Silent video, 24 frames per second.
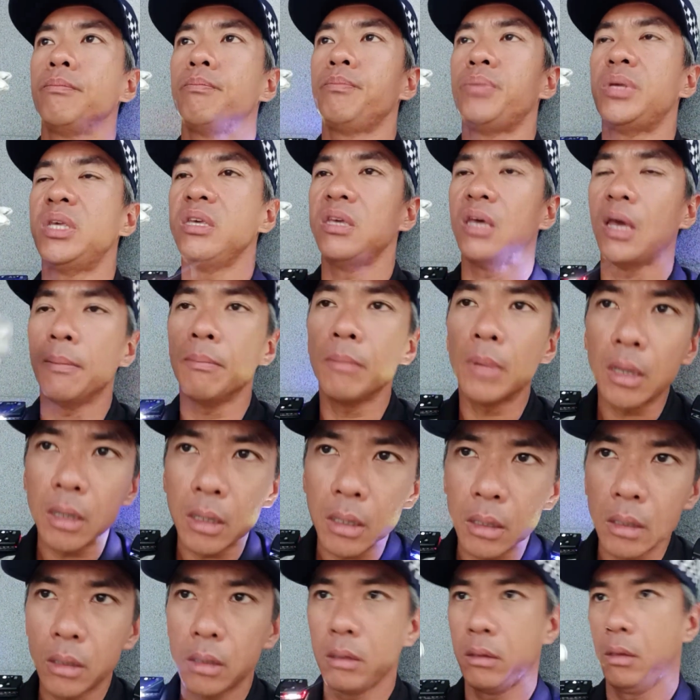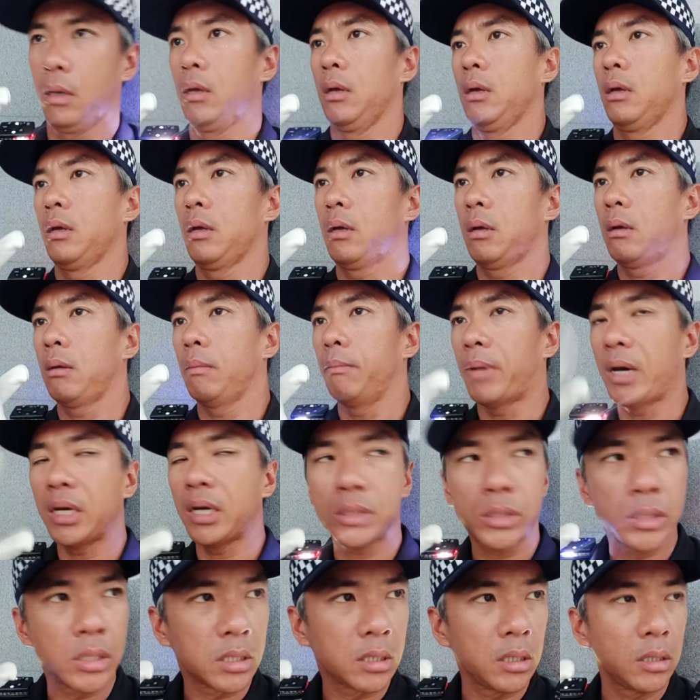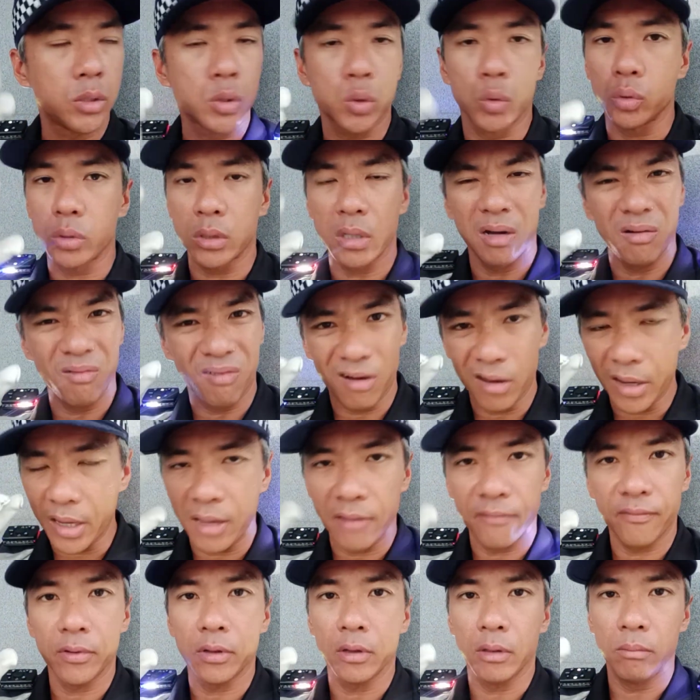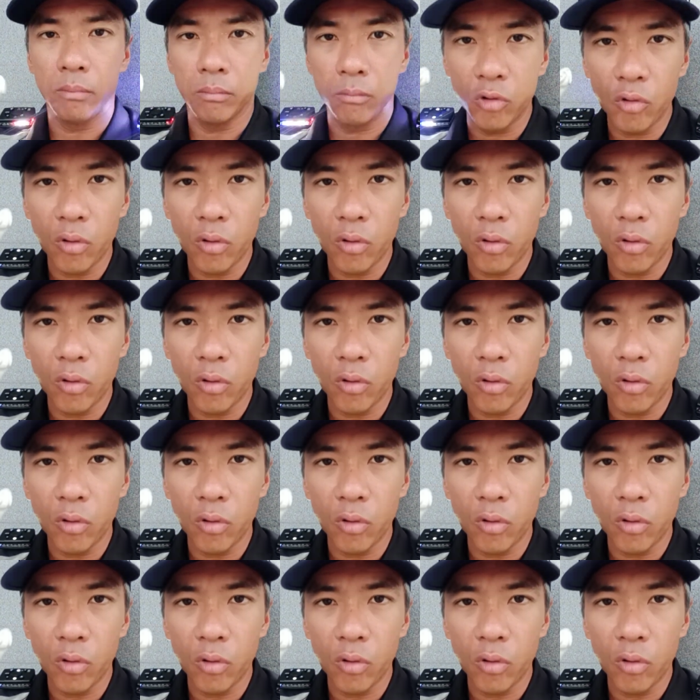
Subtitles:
PMA, bicycle, scooter, whatever,